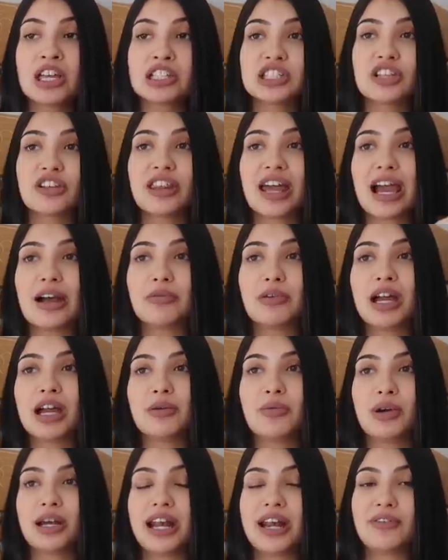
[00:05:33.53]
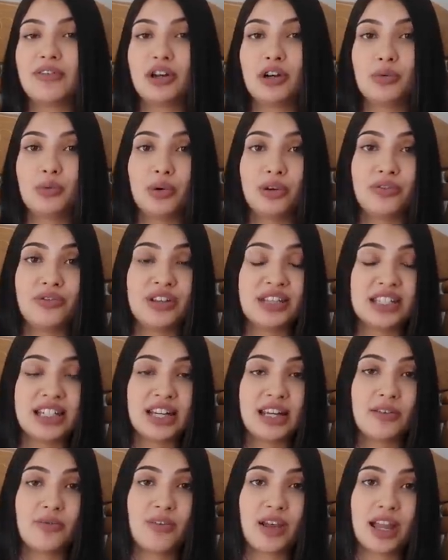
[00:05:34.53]
So that way, whenever we're
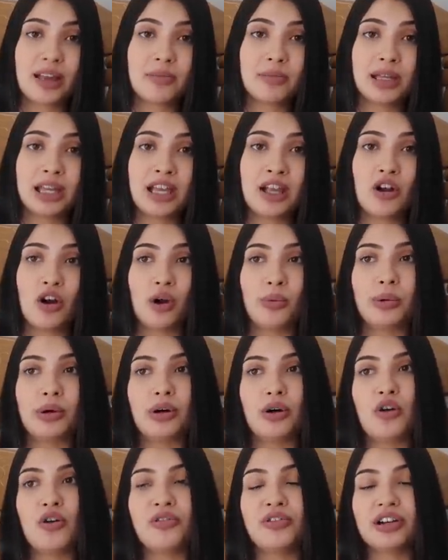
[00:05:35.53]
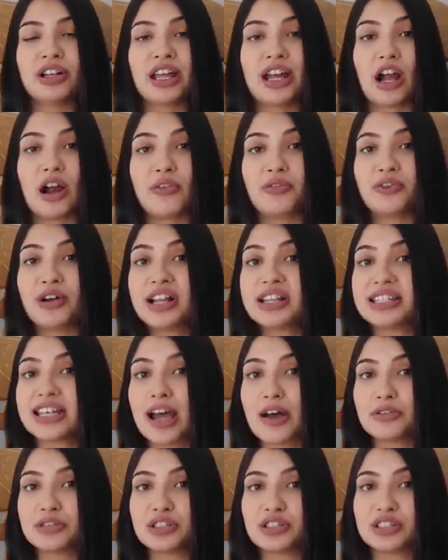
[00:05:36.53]
visiting family or we're over like our friend's
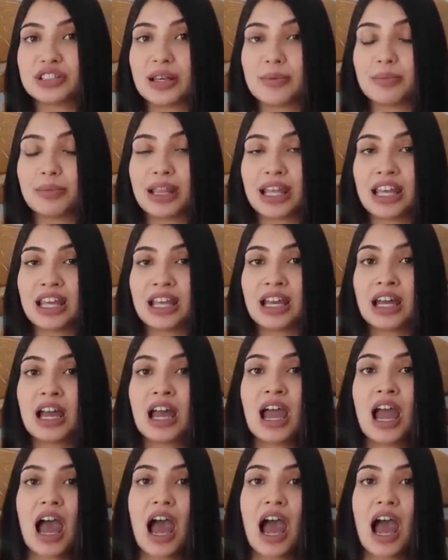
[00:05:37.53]
house or something,